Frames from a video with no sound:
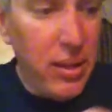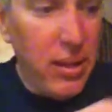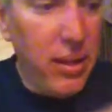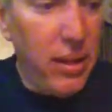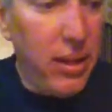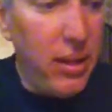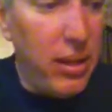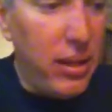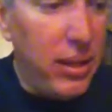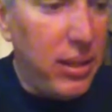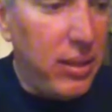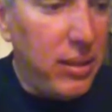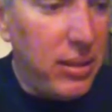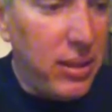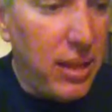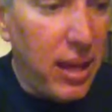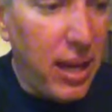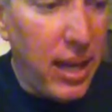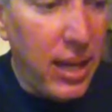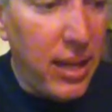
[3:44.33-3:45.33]
Now on this
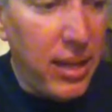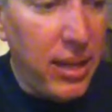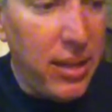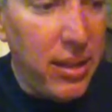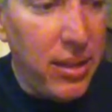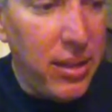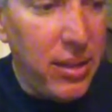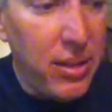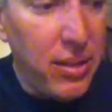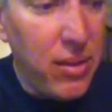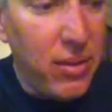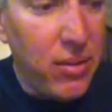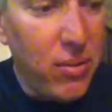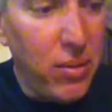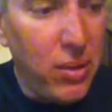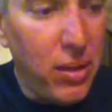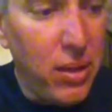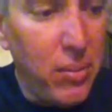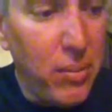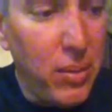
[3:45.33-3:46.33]
side,
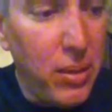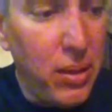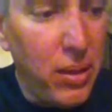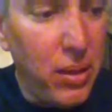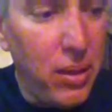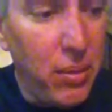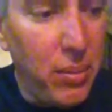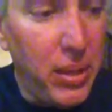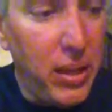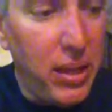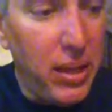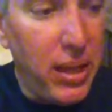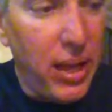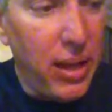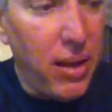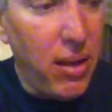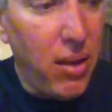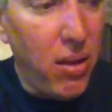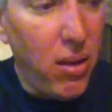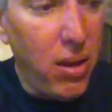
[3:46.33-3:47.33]
we're going to put a little bit of
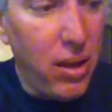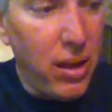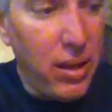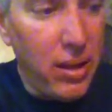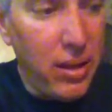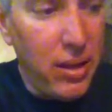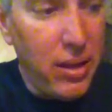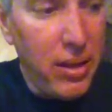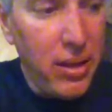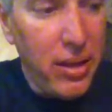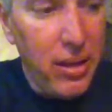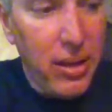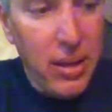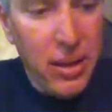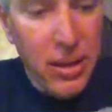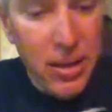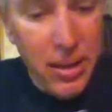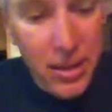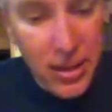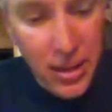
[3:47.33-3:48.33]
that caulk,
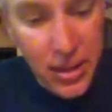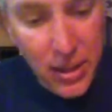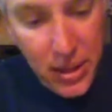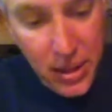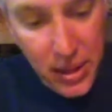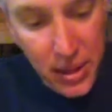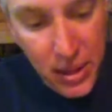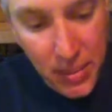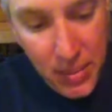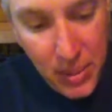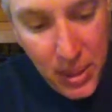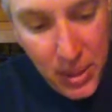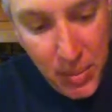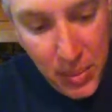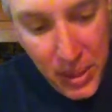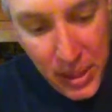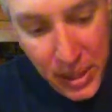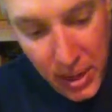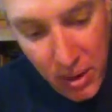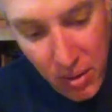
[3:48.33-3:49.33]
and I'm going to
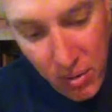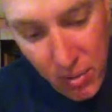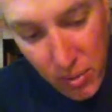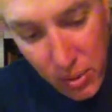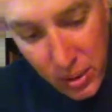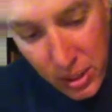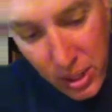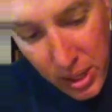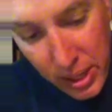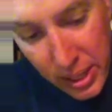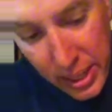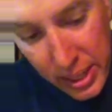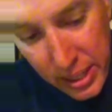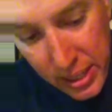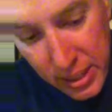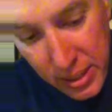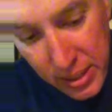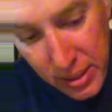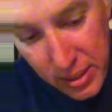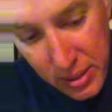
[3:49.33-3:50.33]
be careful and not get
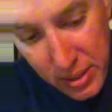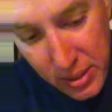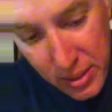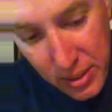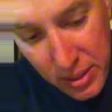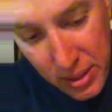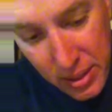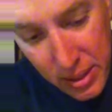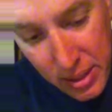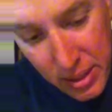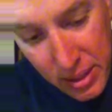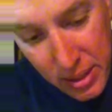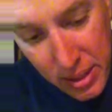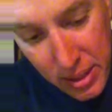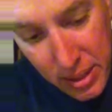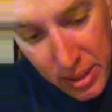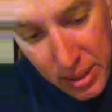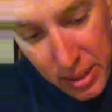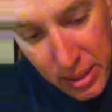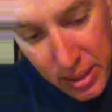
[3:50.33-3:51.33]
it
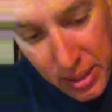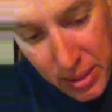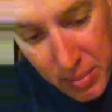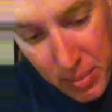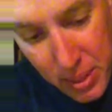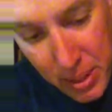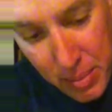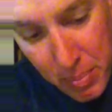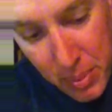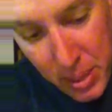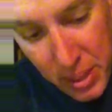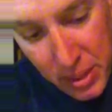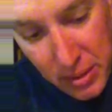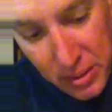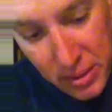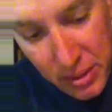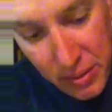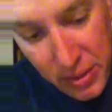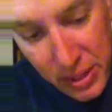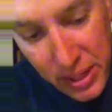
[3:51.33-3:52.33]
into my buttons.
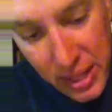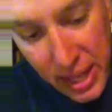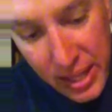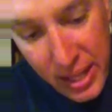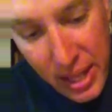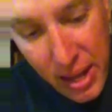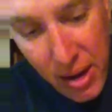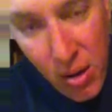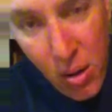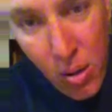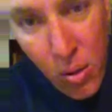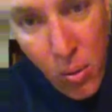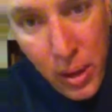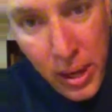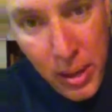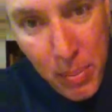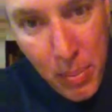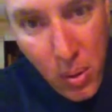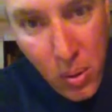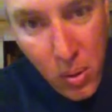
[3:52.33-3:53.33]
And if you take that all the way
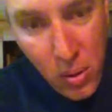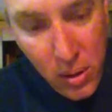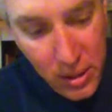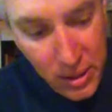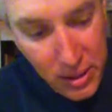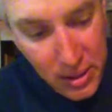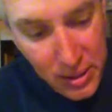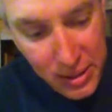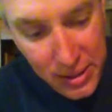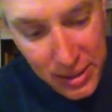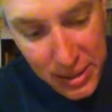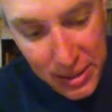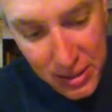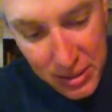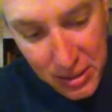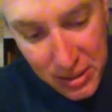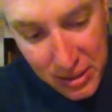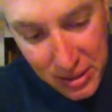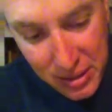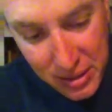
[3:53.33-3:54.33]
apart,
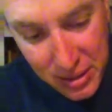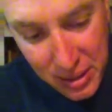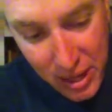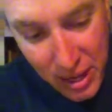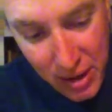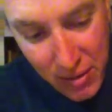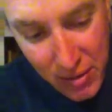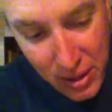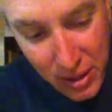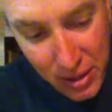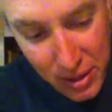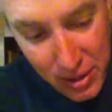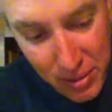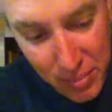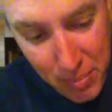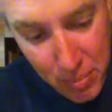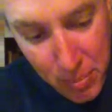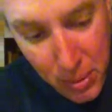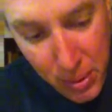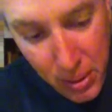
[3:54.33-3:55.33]
it's kind of a
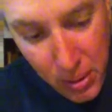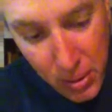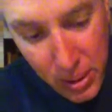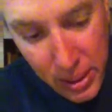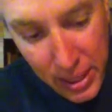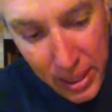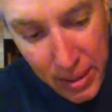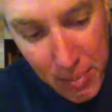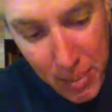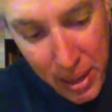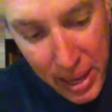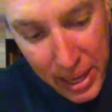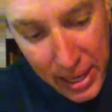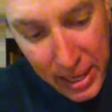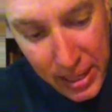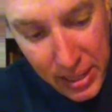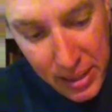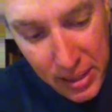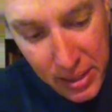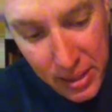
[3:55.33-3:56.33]
booger to get back
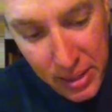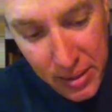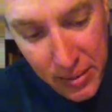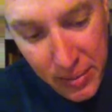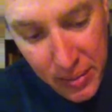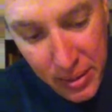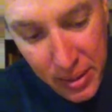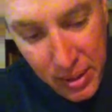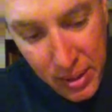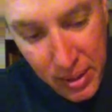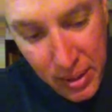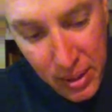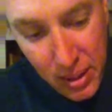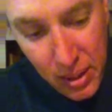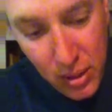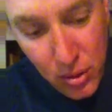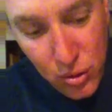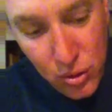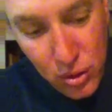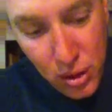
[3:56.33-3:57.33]
into the
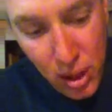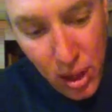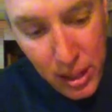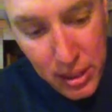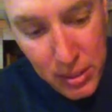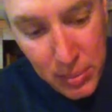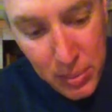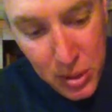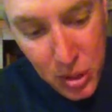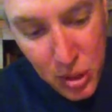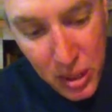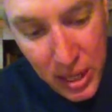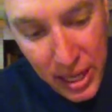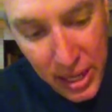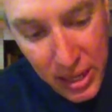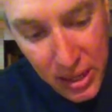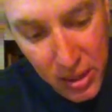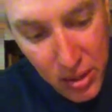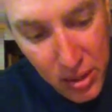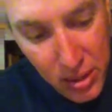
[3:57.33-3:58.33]
little slots, but you
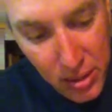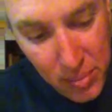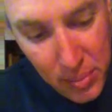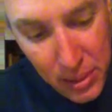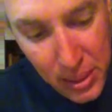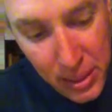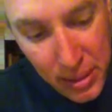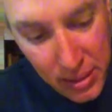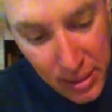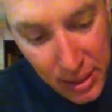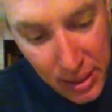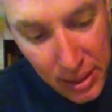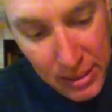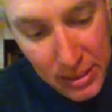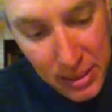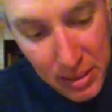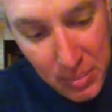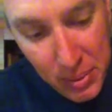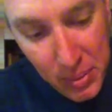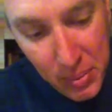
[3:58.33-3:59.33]
can do it, and like I
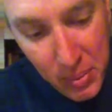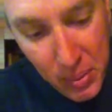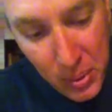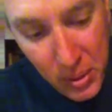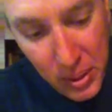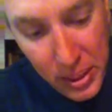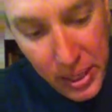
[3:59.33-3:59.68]
said, be really